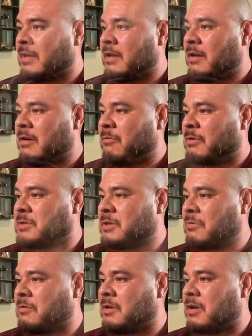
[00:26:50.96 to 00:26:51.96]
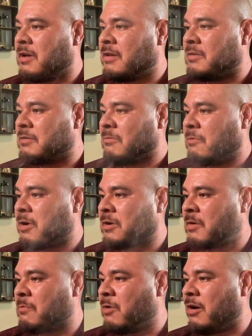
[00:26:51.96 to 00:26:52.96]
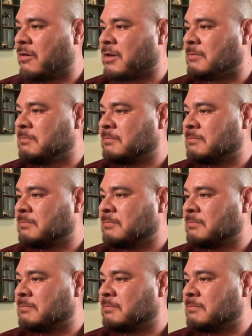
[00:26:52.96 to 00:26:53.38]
What's going on? Welcome, welcome.